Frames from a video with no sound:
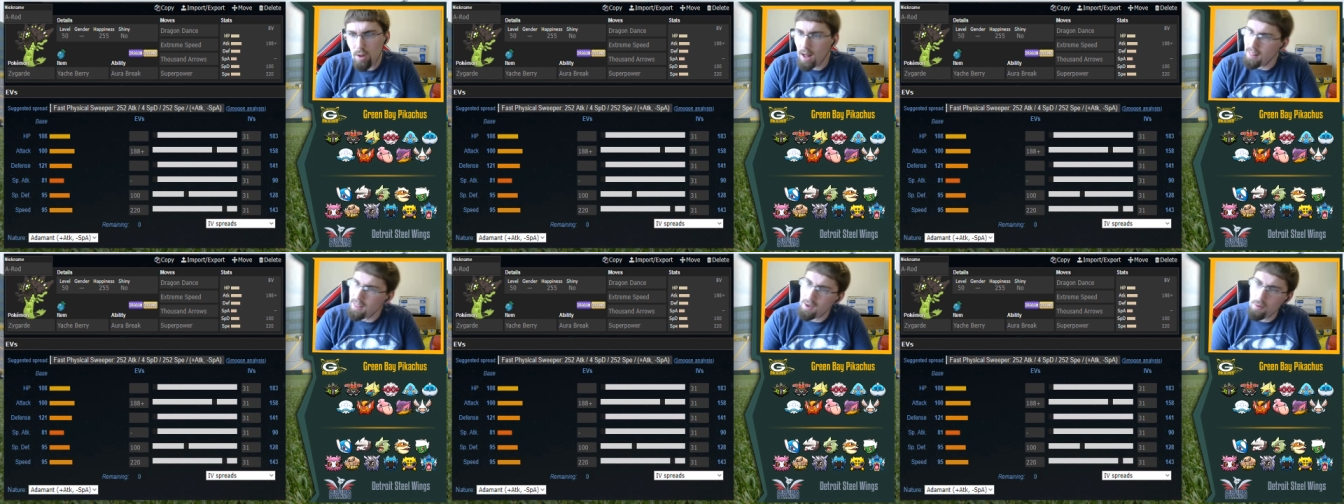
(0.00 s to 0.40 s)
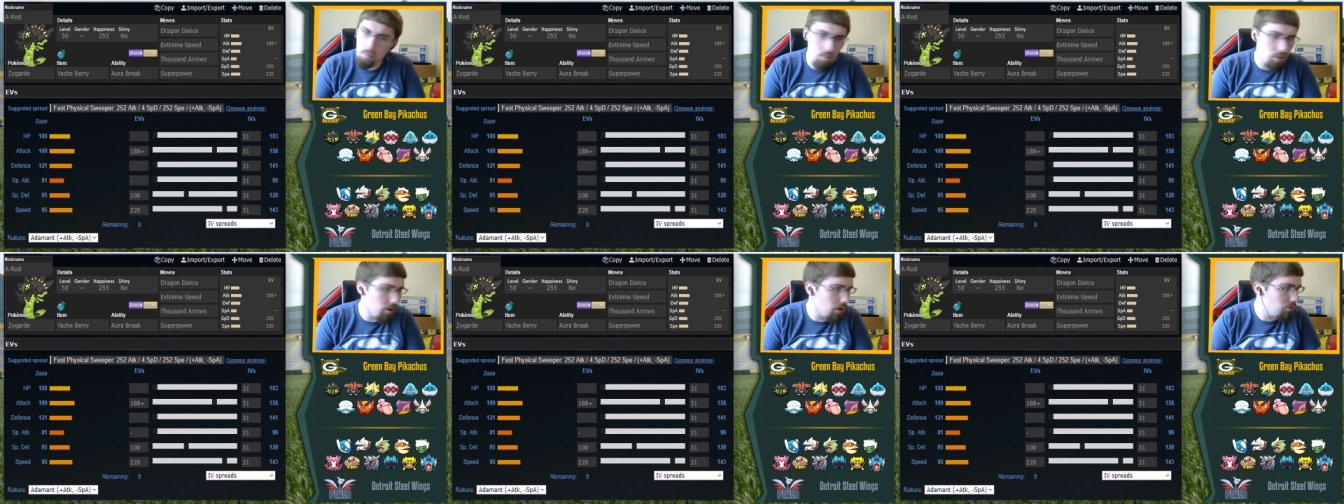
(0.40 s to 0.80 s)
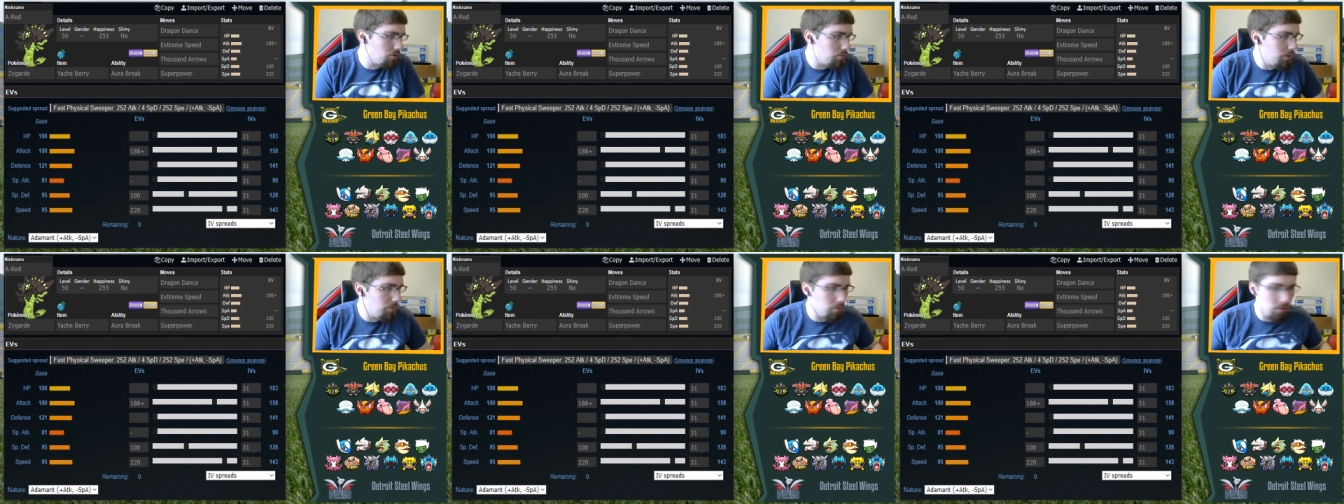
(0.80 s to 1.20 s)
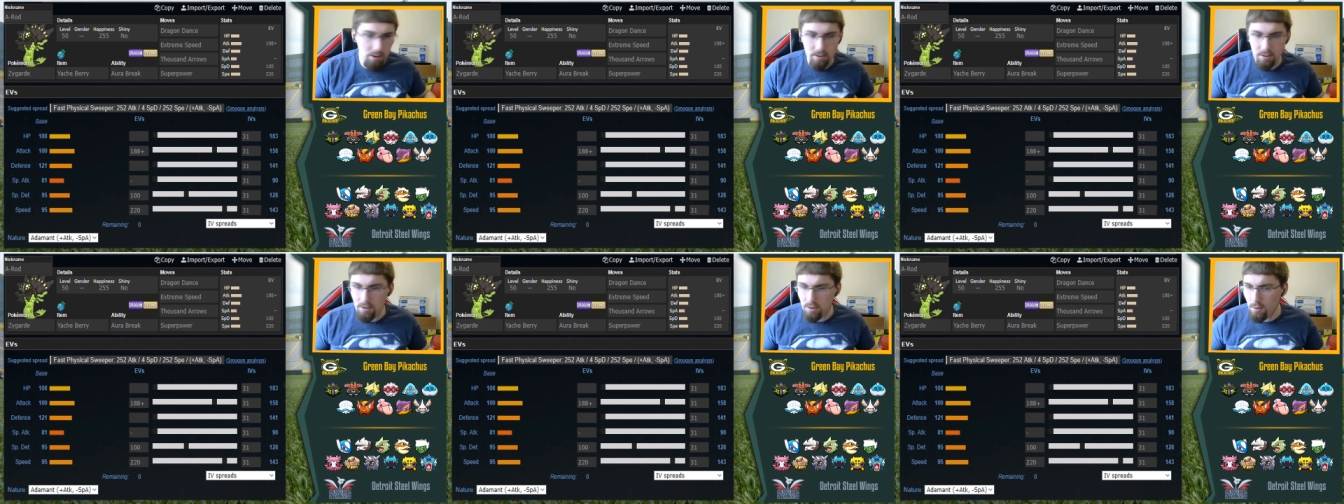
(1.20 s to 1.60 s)
I think we outspeed
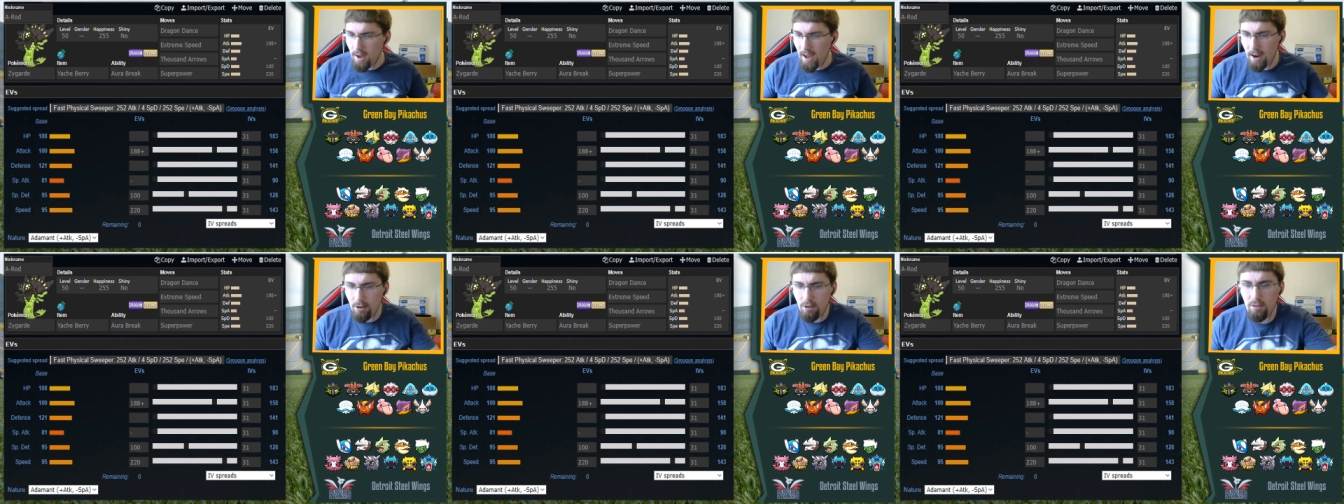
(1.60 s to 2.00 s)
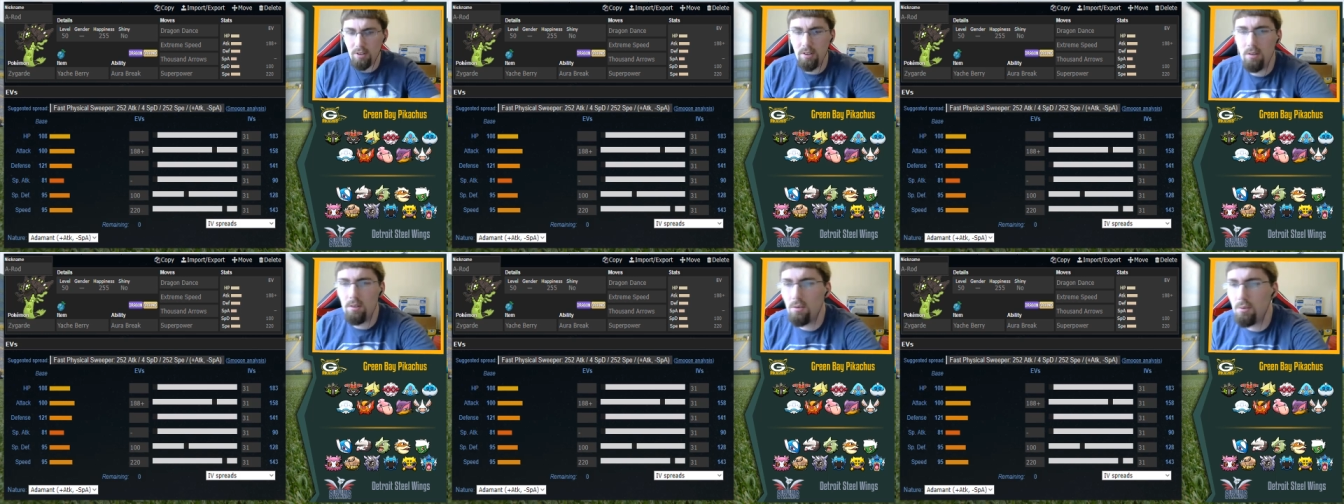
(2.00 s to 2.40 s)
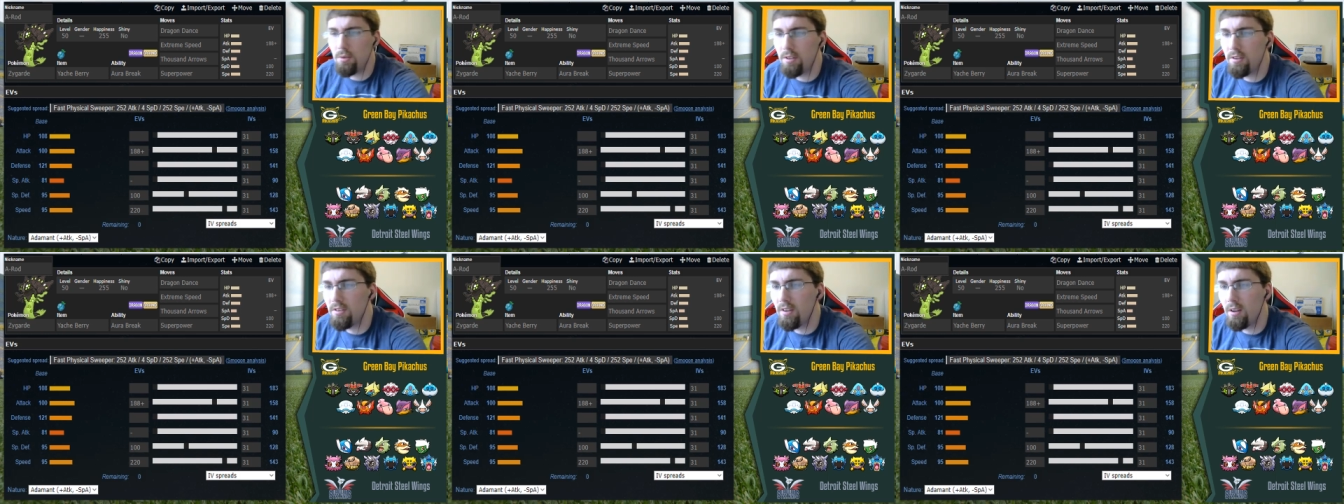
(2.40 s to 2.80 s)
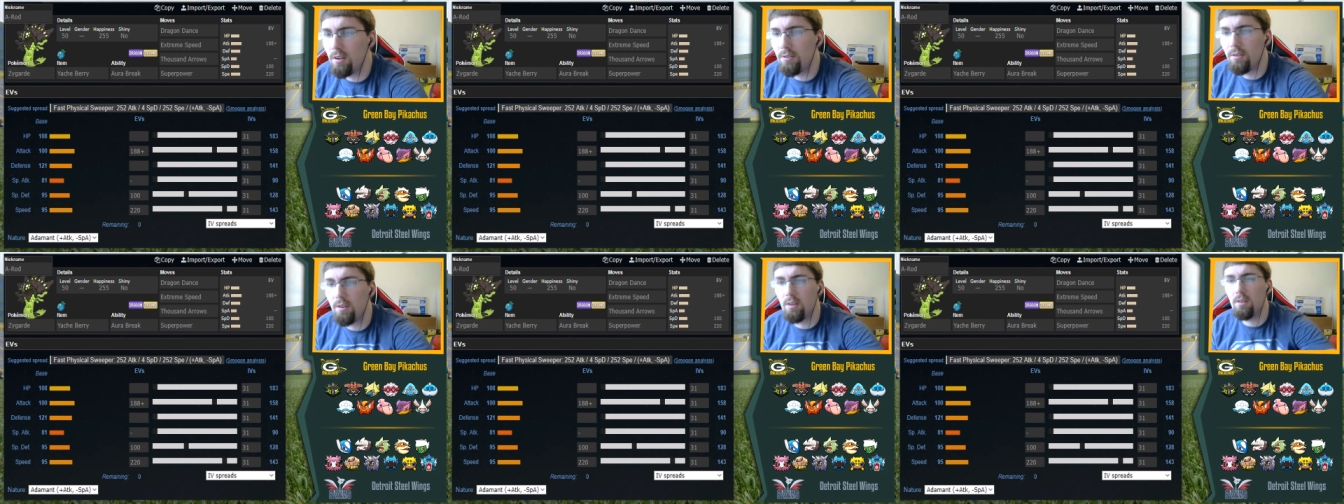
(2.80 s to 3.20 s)
plus two actually too with his
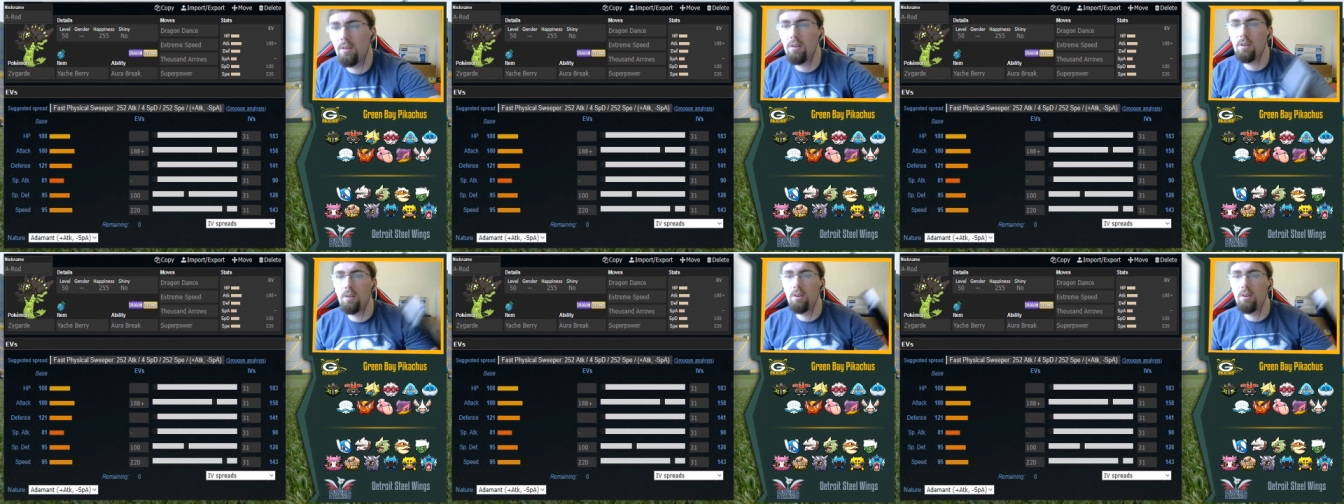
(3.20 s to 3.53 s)
Zelf here.